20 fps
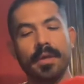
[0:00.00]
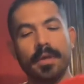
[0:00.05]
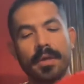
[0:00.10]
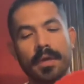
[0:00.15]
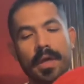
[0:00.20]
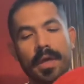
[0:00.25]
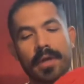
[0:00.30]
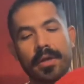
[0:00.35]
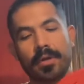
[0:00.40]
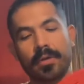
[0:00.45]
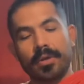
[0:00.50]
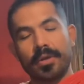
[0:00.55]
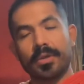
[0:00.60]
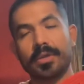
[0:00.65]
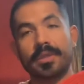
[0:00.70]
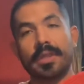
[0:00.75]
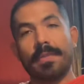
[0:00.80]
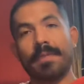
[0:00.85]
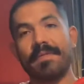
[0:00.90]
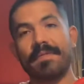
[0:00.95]
I know that
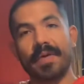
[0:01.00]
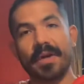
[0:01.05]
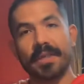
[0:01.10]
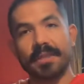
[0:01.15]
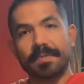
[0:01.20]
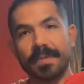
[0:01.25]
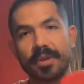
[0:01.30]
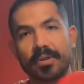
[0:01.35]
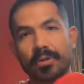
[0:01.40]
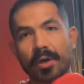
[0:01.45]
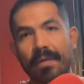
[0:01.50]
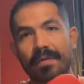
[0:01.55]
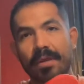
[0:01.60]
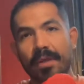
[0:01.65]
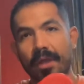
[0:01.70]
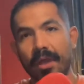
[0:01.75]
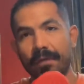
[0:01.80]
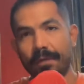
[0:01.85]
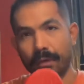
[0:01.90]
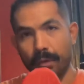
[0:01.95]
some of us may travel
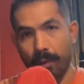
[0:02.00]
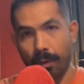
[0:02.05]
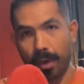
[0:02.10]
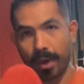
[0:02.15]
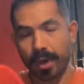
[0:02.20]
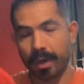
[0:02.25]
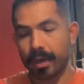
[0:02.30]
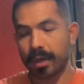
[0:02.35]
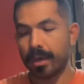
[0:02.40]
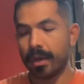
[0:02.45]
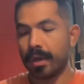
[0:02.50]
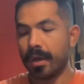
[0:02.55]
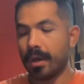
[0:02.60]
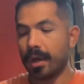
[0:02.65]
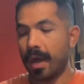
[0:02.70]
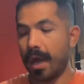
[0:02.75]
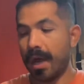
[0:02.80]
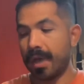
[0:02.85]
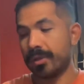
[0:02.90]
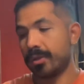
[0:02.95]
a lot for work.
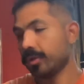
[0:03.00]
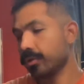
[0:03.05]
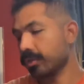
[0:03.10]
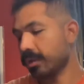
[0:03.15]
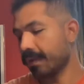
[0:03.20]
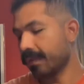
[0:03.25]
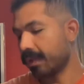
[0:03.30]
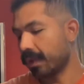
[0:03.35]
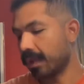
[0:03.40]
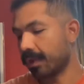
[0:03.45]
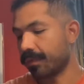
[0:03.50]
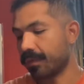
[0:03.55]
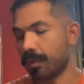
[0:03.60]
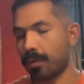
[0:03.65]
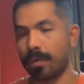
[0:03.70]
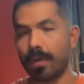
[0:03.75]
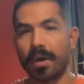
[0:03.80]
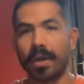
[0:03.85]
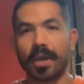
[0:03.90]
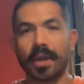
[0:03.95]
I do travel a lot for
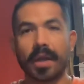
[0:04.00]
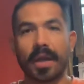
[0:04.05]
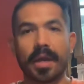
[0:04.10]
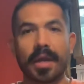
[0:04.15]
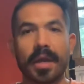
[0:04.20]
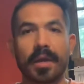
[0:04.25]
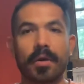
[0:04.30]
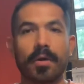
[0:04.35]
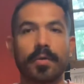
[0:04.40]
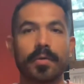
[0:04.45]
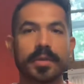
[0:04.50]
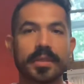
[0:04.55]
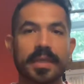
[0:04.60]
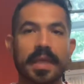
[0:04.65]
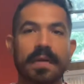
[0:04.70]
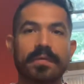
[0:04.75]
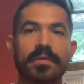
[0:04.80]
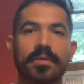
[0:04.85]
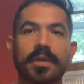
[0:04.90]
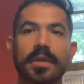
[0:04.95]
work, and I always
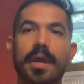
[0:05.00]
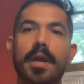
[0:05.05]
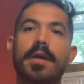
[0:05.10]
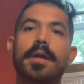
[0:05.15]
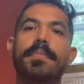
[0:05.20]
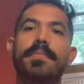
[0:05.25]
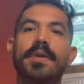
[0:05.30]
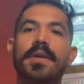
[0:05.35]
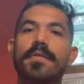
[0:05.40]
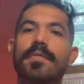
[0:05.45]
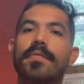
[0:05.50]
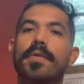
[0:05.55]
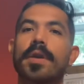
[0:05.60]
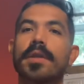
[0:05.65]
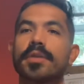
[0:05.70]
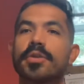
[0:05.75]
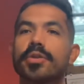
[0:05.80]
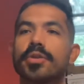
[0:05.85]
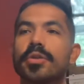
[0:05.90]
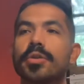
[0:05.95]
have to carry a pair of
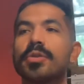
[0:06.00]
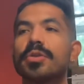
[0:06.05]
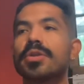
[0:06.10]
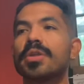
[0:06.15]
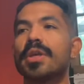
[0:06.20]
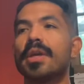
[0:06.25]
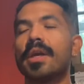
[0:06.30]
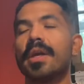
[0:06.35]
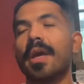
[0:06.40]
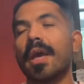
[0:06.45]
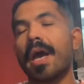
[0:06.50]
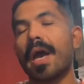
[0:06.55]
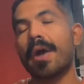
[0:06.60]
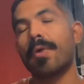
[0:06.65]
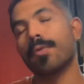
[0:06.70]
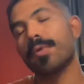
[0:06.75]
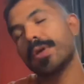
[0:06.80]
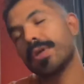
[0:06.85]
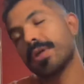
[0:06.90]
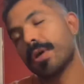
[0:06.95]
running shoes,
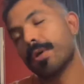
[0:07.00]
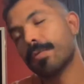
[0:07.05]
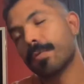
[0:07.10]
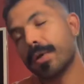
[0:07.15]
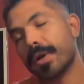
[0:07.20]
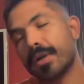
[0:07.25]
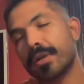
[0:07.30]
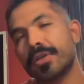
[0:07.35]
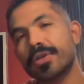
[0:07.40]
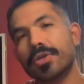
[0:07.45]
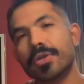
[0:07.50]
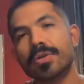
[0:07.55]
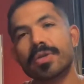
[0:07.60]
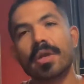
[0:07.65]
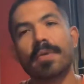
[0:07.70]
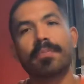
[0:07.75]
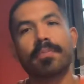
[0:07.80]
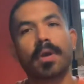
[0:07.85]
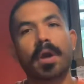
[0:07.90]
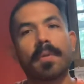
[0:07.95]
and we know running shoes
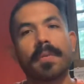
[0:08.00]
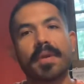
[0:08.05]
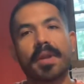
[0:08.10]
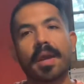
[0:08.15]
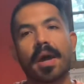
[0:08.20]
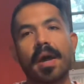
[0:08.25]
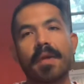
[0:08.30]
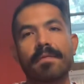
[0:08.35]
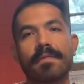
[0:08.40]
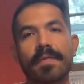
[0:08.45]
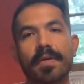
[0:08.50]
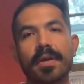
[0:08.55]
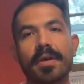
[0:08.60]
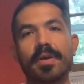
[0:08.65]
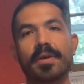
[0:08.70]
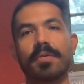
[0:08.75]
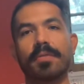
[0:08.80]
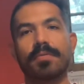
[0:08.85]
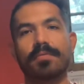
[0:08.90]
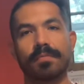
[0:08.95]
are probably not
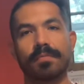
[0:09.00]
very,